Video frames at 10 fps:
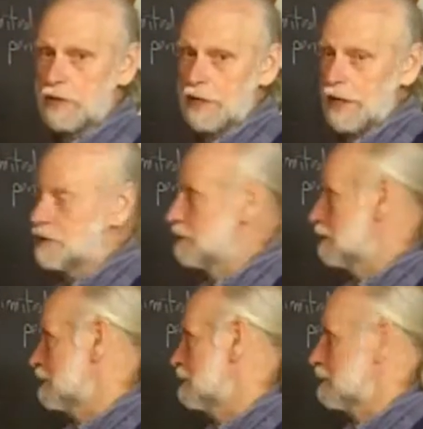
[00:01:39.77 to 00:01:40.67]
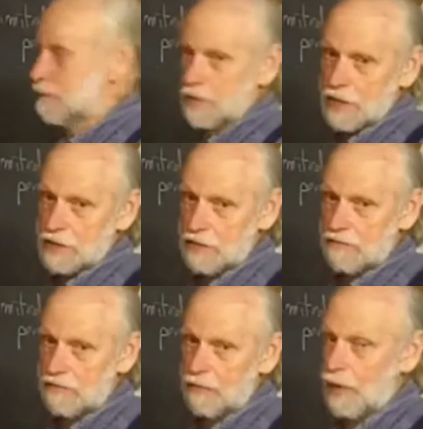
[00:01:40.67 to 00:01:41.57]
thing actually uh, because
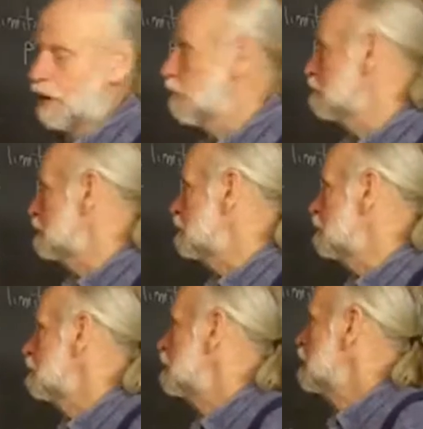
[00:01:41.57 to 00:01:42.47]
of what I hope to do.